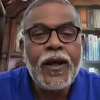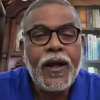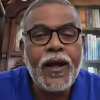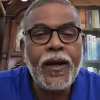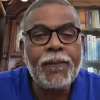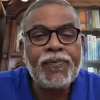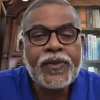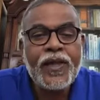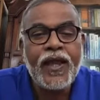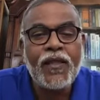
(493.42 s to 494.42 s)
Uh,
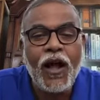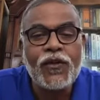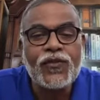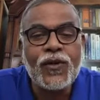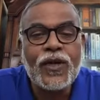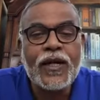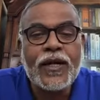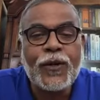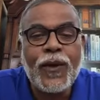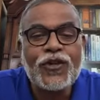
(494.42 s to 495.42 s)
there is also
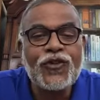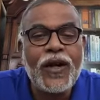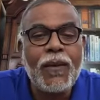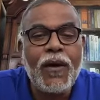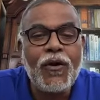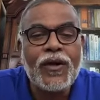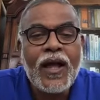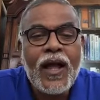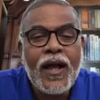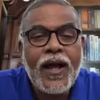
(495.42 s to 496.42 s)
question about
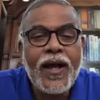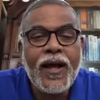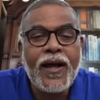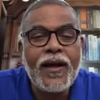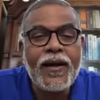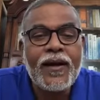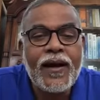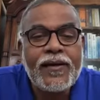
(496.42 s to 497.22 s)
uh, uh,